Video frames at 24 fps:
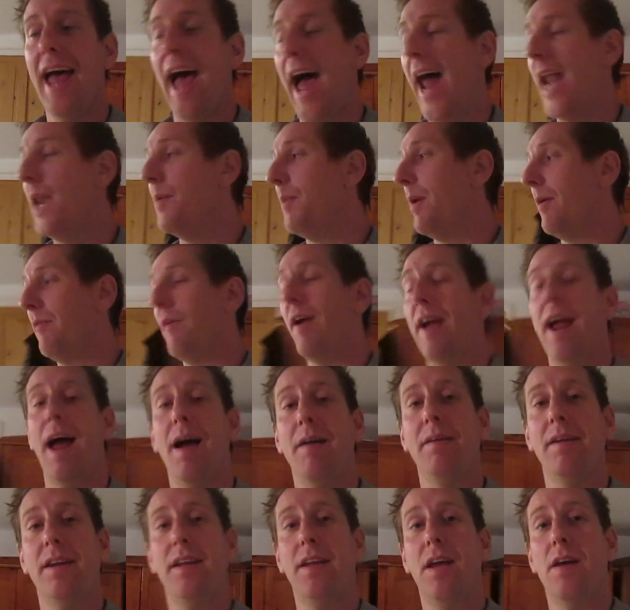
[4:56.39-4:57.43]
Anyway, right, I'm
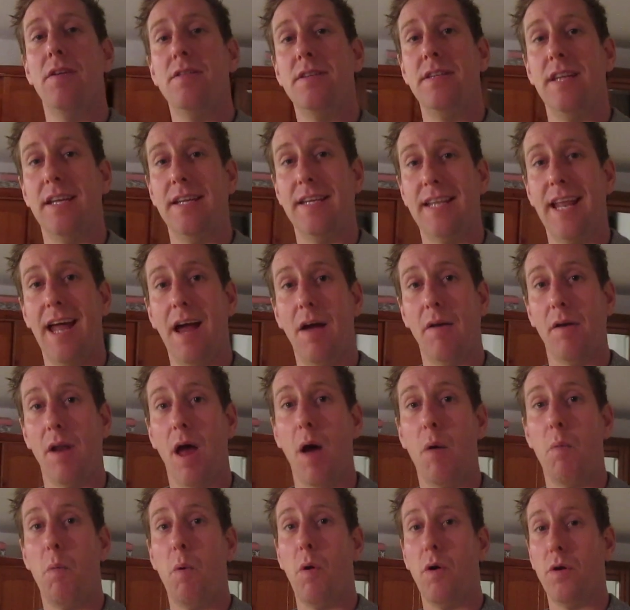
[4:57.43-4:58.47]
gonna go sit down
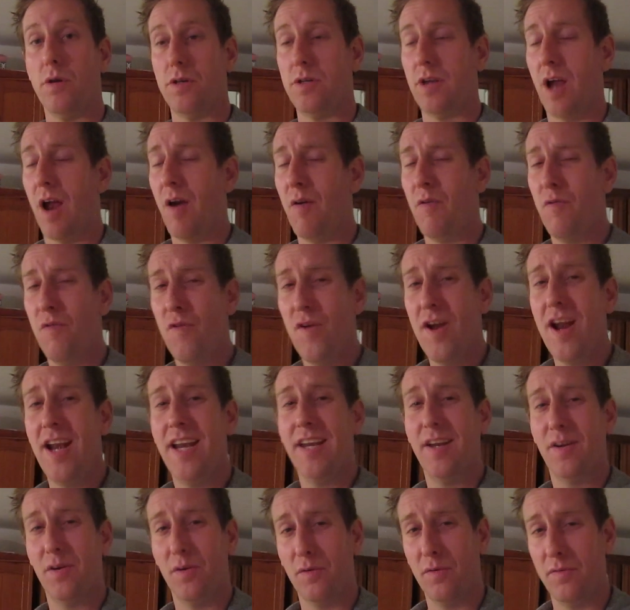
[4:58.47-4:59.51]
and watch a really
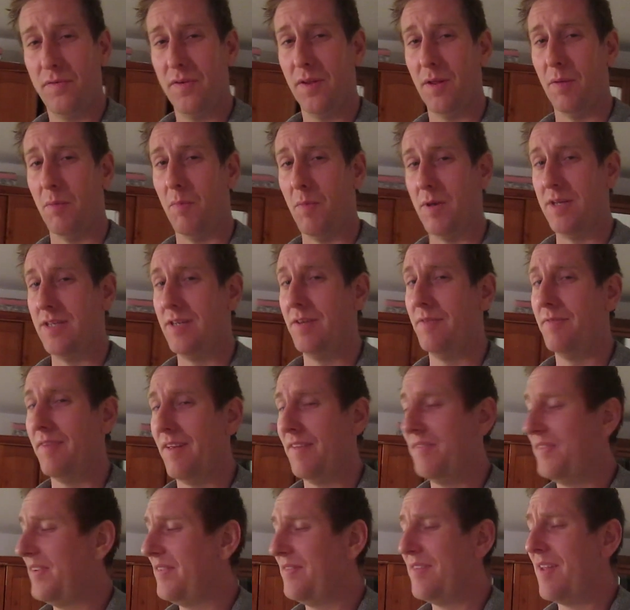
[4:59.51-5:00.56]
cool film, which
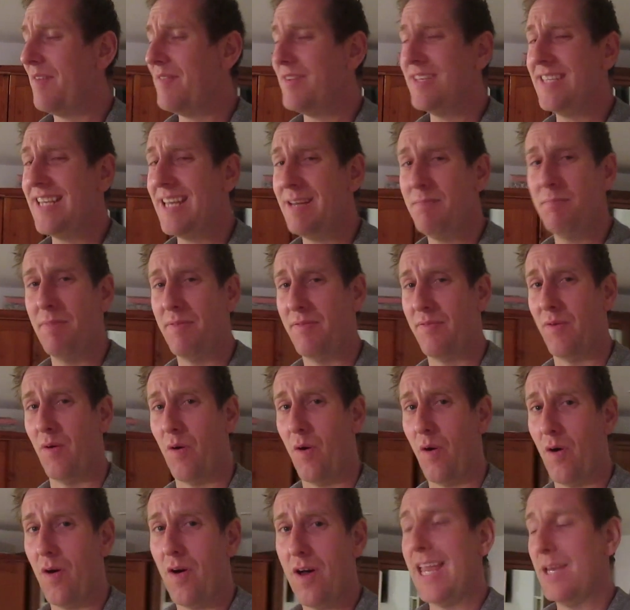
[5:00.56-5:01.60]
you've never seen
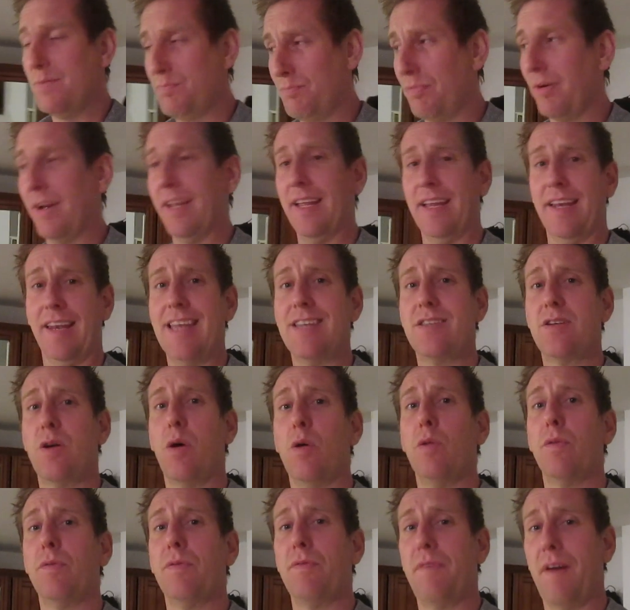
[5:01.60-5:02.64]
before. It's brilliant. It's
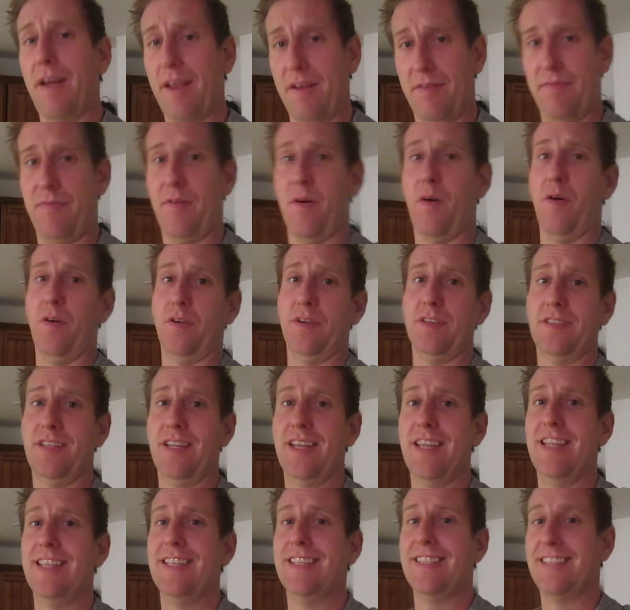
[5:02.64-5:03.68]
called Firefox.
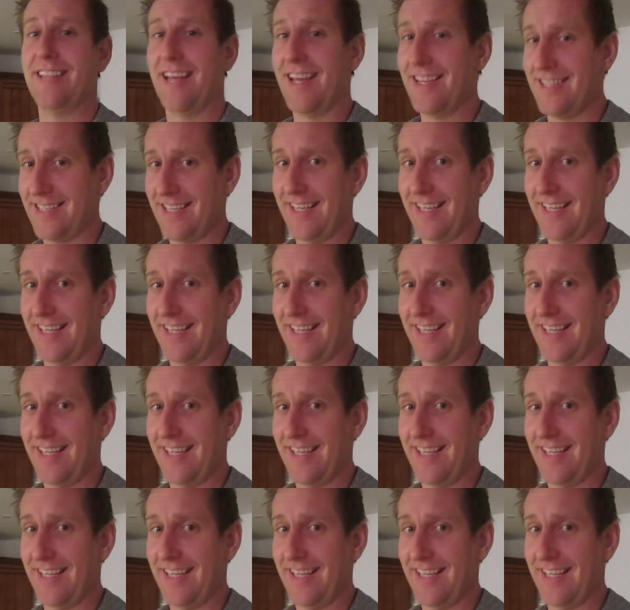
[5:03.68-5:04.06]
stars